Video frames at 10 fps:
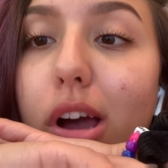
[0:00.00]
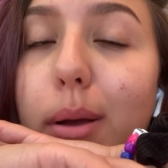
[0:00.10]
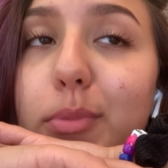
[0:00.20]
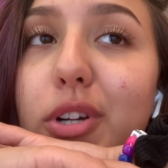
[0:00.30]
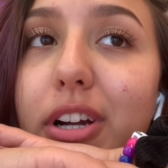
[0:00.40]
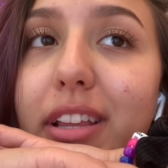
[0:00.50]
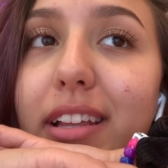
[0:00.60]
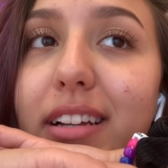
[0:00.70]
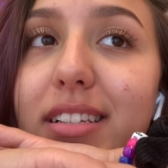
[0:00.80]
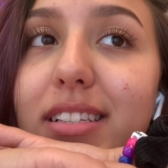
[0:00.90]
I'm sorry
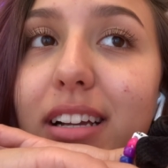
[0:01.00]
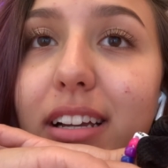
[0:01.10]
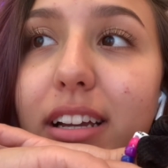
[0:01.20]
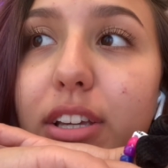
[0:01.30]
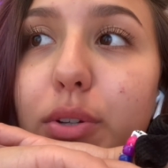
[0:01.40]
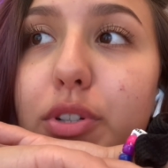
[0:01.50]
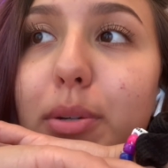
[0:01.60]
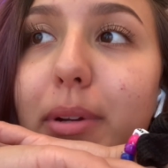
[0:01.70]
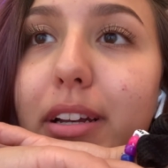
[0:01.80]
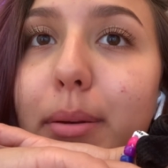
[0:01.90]
that I suck at
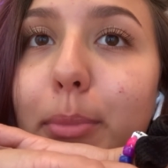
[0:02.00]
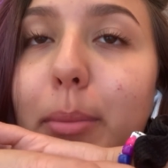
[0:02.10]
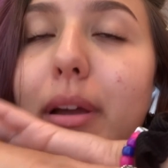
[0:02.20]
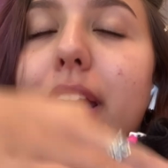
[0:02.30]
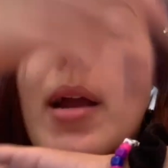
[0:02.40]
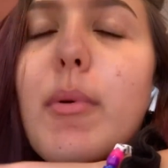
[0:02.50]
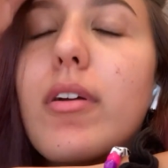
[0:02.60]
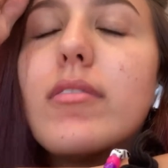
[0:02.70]
YouTube and I didn't bring my camera.